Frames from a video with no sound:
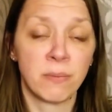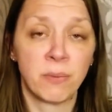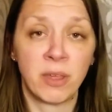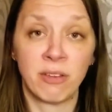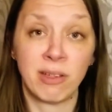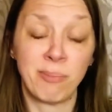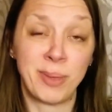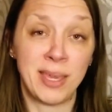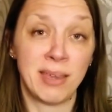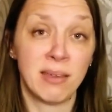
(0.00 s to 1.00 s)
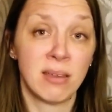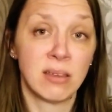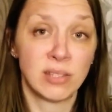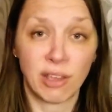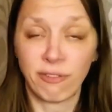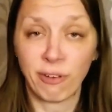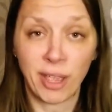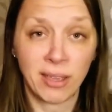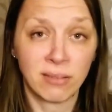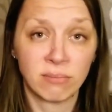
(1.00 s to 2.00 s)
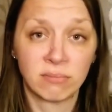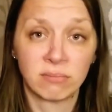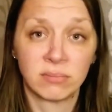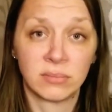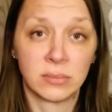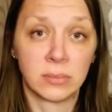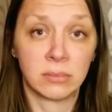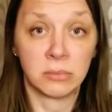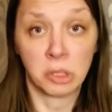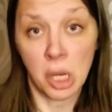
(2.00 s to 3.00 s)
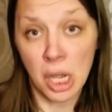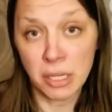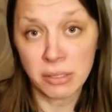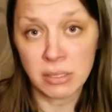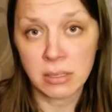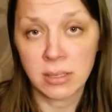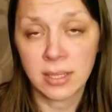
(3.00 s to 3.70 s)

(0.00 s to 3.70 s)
whether it be suffering, loss.